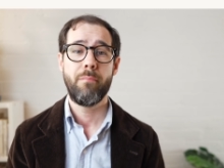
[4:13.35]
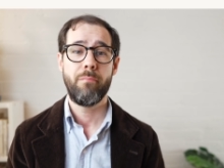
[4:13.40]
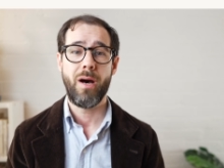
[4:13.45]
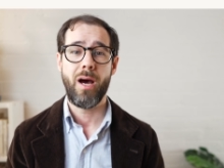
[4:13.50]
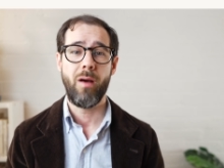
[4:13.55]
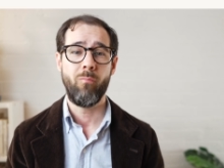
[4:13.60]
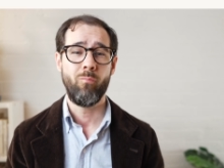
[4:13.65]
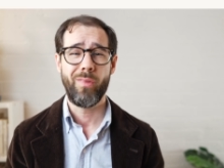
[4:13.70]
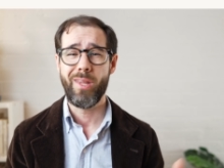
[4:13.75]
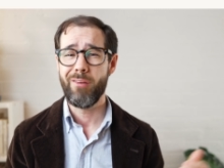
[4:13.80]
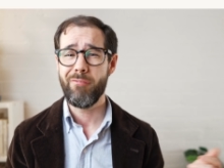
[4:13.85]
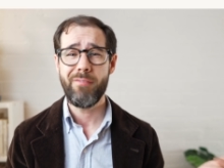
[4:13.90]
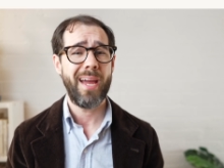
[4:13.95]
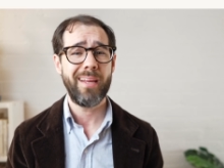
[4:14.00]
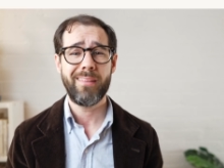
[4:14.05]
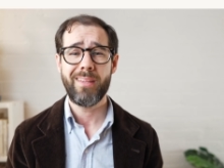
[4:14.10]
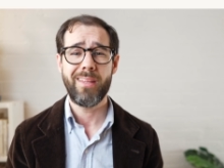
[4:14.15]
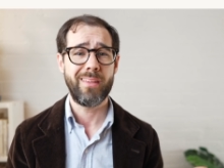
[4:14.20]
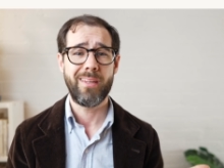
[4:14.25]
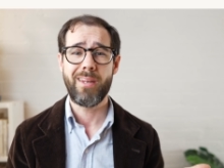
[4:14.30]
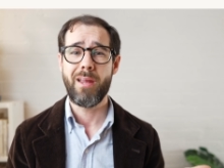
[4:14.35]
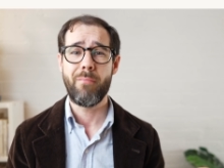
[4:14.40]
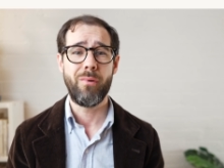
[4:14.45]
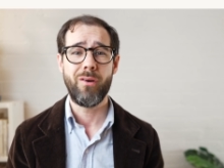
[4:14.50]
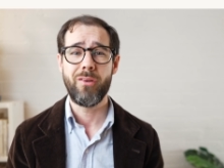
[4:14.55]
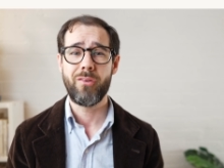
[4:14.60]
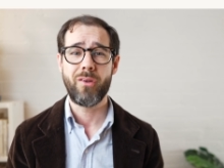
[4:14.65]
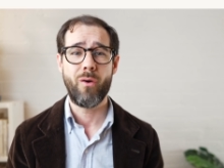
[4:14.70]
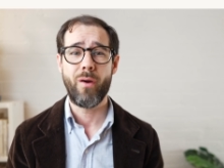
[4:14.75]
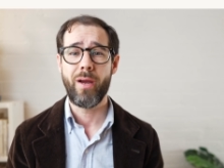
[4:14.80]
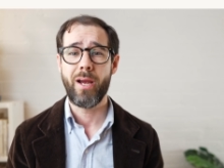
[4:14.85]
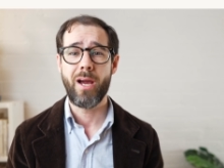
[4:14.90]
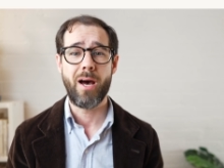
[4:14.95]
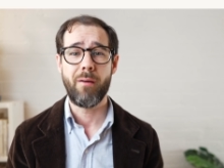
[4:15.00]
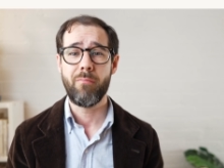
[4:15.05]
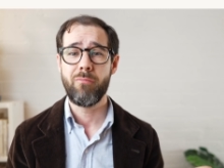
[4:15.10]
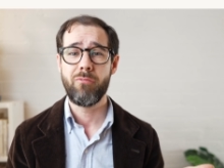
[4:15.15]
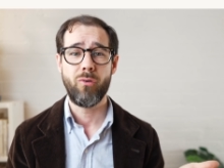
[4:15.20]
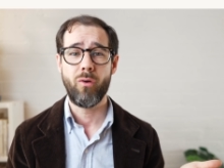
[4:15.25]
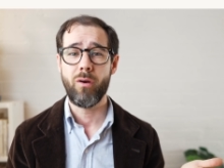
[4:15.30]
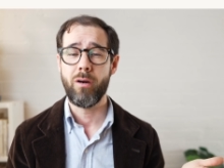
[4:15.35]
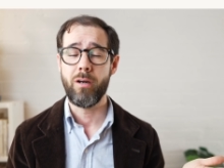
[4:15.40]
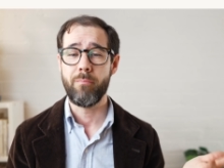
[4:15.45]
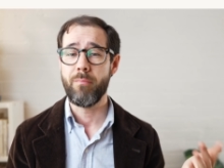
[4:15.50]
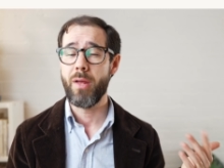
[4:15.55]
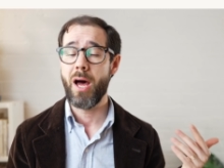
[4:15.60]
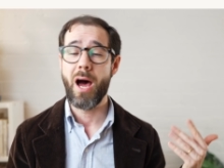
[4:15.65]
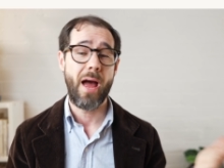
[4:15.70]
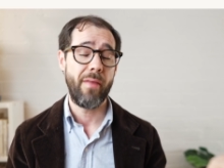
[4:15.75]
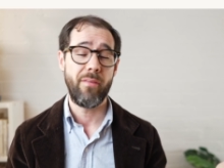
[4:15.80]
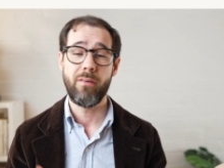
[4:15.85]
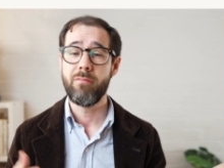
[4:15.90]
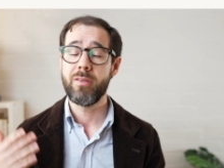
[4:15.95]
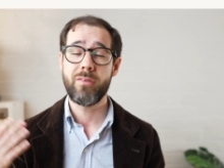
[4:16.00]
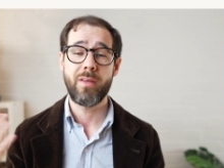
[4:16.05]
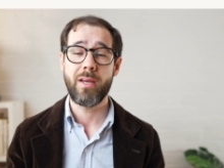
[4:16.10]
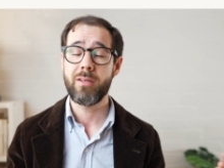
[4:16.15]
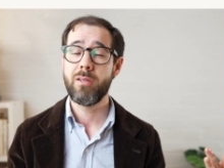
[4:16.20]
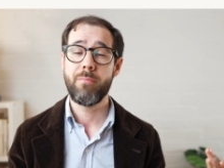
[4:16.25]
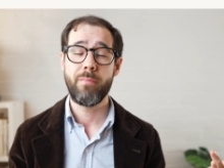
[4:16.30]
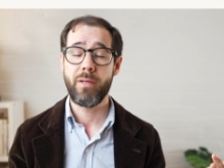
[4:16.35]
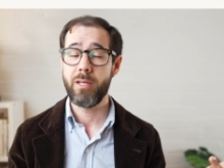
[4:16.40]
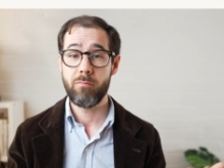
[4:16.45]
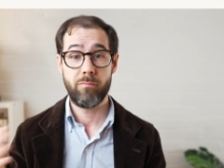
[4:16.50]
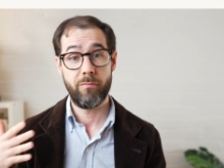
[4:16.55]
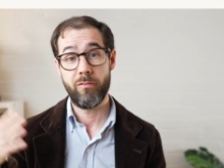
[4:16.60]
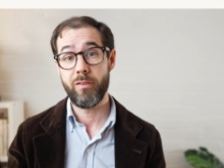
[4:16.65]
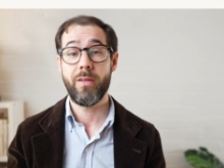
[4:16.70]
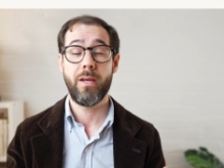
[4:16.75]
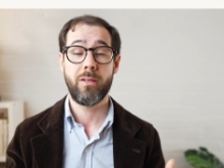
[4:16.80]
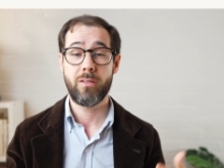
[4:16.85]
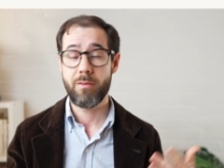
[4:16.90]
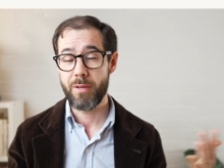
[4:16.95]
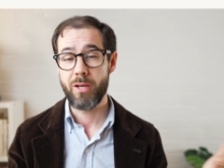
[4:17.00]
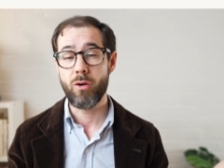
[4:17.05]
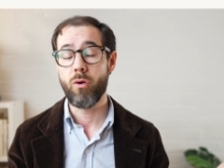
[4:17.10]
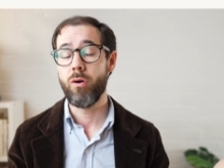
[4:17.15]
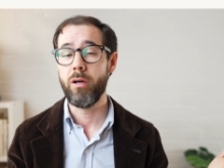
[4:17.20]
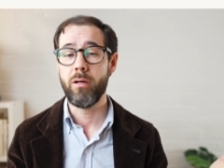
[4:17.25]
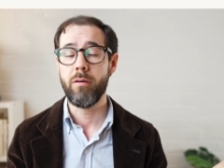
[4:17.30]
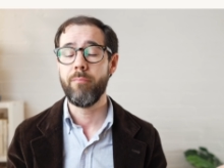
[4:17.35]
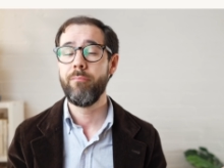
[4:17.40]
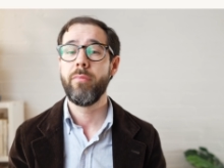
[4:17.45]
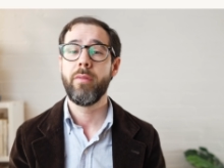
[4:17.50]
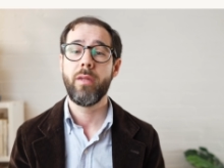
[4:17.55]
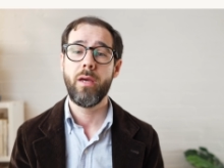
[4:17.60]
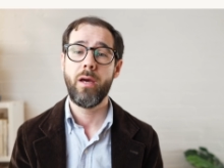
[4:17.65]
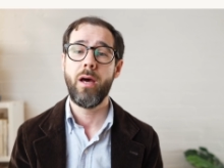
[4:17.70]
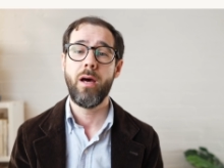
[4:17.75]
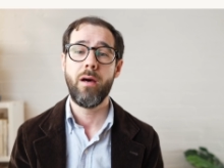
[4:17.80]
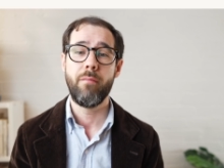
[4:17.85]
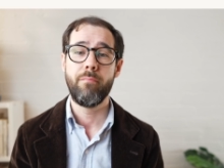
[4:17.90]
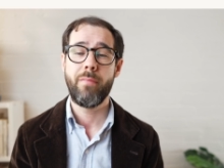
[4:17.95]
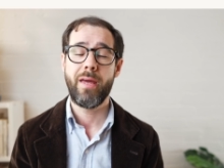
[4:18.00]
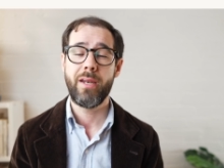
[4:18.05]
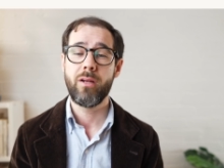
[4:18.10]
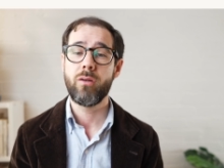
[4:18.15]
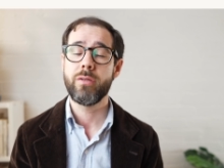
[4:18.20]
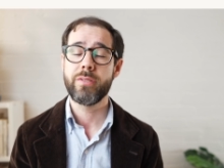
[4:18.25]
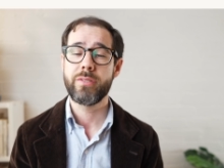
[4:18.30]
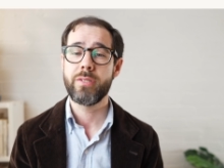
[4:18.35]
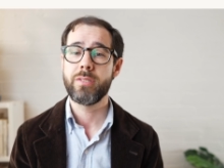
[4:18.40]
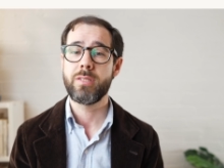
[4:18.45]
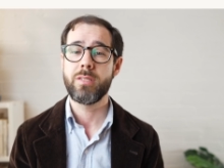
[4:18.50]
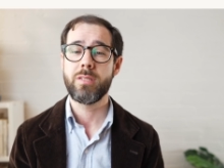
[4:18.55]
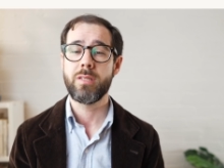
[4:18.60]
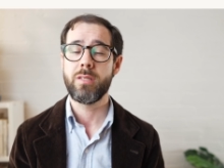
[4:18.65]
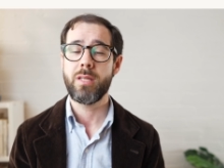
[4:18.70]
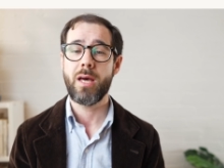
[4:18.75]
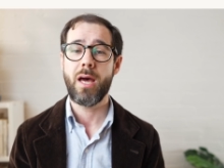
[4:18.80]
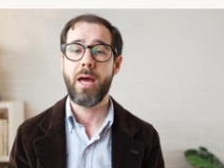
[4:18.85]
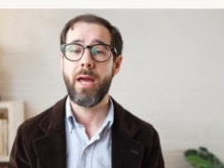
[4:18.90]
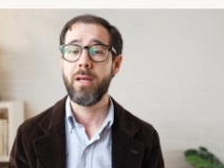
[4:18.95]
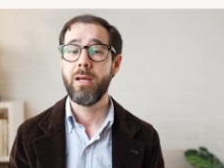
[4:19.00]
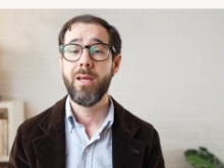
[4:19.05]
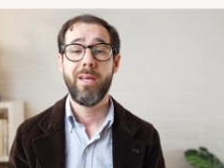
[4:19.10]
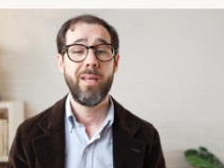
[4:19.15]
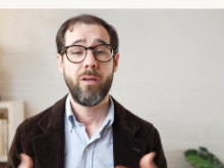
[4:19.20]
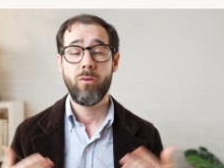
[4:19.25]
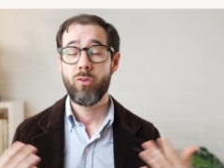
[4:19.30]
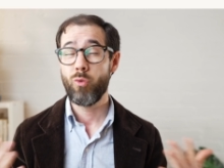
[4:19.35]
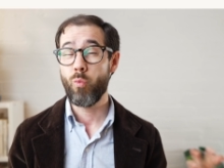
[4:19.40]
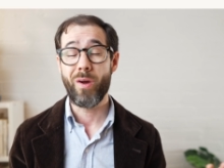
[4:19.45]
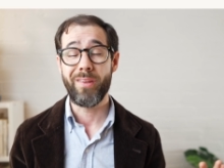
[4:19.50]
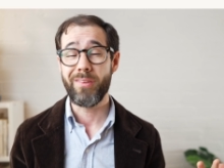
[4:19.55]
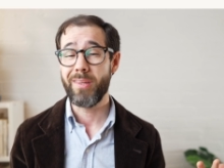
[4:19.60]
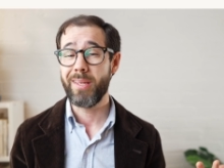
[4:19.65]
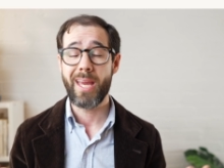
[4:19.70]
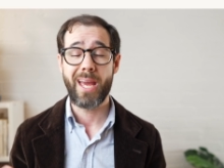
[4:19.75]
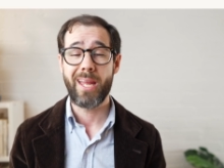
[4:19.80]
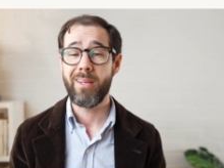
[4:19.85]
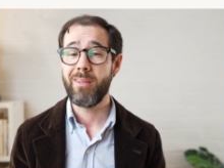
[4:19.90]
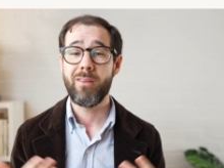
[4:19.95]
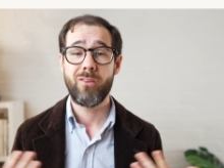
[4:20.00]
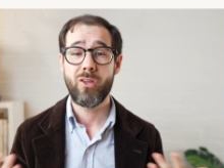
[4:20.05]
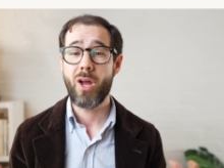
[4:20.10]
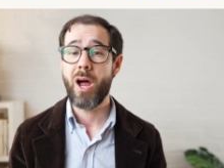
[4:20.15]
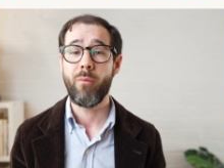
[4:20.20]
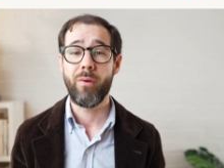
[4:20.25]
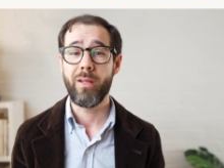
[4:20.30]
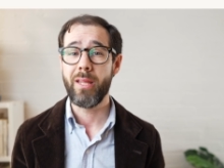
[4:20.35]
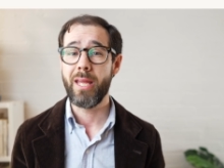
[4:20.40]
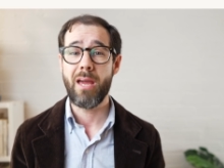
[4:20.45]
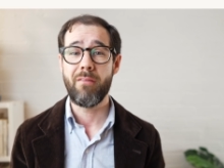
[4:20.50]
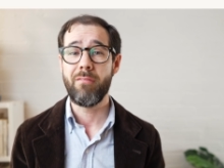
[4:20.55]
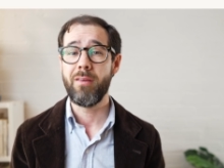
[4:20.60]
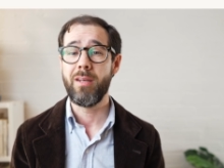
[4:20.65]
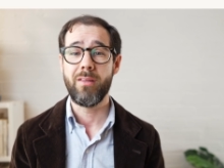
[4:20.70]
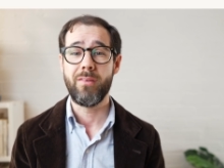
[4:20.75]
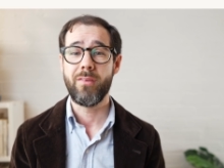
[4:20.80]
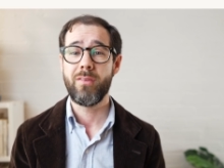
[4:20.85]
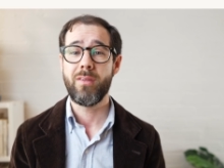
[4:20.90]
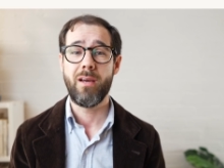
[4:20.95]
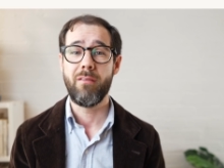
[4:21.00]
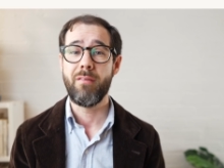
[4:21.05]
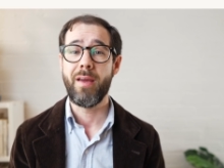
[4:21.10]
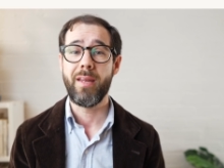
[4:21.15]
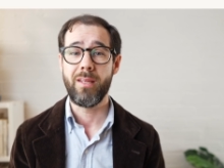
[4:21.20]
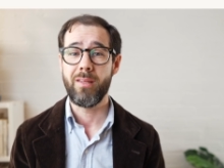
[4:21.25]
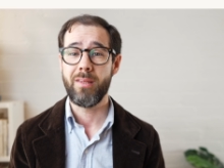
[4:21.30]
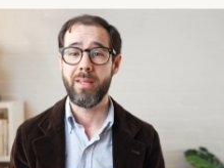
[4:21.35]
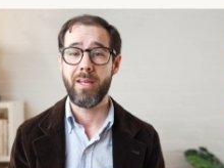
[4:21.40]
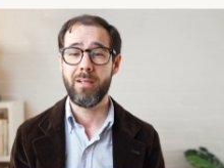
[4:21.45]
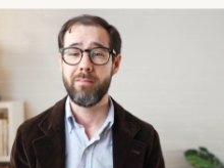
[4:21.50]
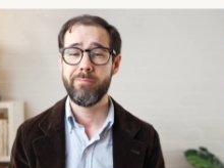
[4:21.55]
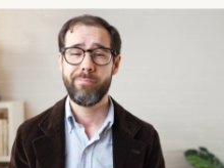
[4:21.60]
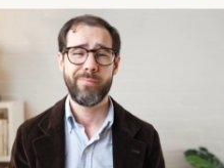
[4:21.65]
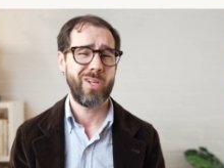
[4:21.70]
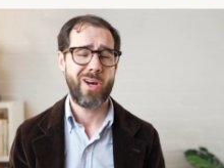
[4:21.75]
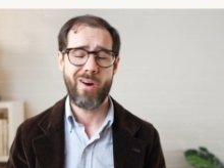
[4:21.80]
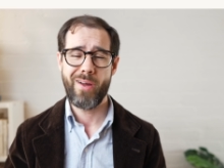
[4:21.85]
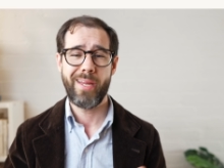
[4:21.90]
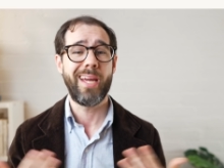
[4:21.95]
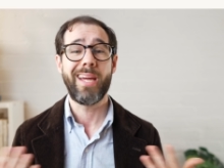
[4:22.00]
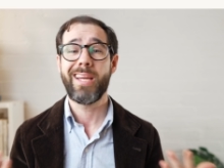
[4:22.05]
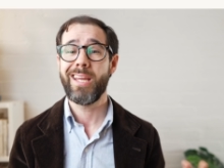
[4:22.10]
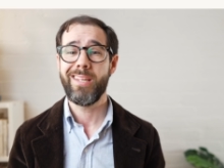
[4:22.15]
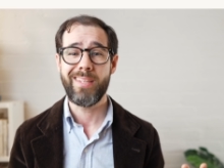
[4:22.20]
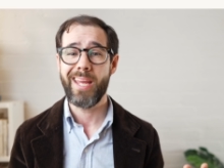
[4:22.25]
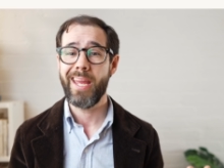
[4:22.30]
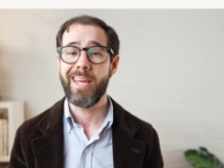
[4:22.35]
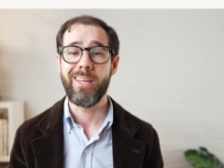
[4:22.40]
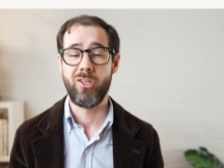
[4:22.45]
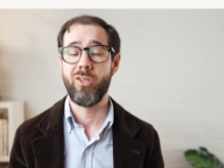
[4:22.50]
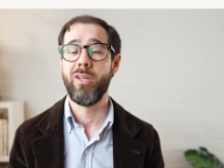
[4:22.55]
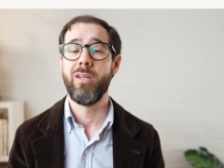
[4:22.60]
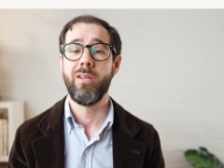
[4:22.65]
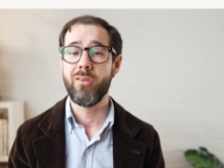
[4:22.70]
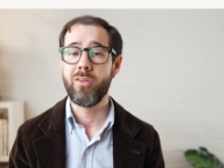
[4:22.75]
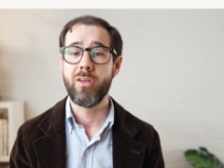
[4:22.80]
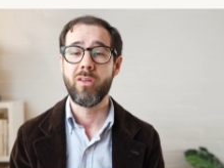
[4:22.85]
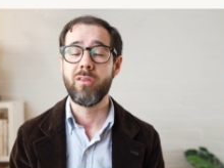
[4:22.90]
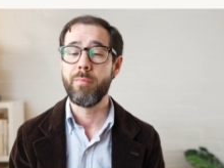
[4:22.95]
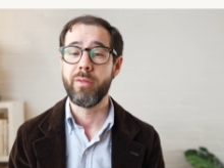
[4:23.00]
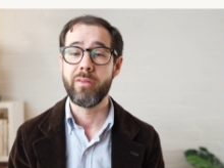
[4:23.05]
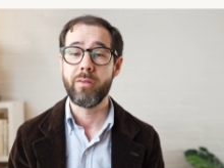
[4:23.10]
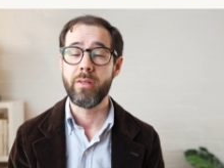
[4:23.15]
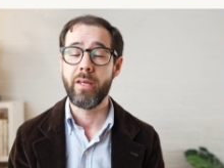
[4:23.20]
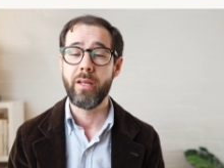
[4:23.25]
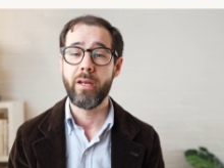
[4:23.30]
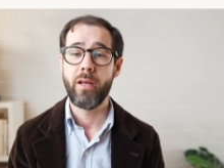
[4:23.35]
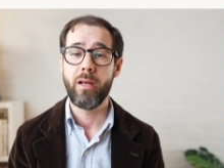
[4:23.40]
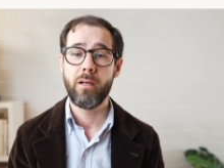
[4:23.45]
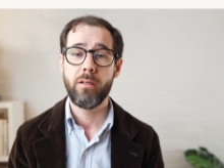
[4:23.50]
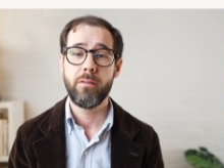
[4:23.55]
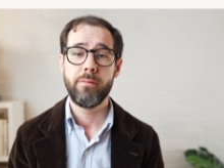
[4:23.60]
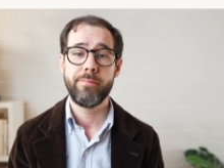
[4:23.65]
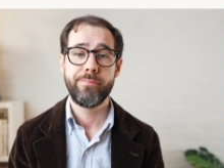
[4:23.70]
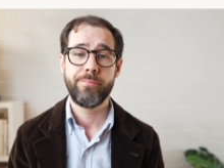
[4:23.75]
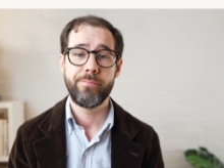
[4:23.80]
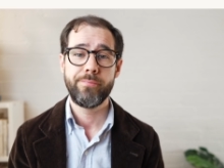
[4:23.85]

But the fact that the number is going up for either vasectomy or medical assistance in dying is, once again, not really evidence of anything. Calling it contagion is just misleading.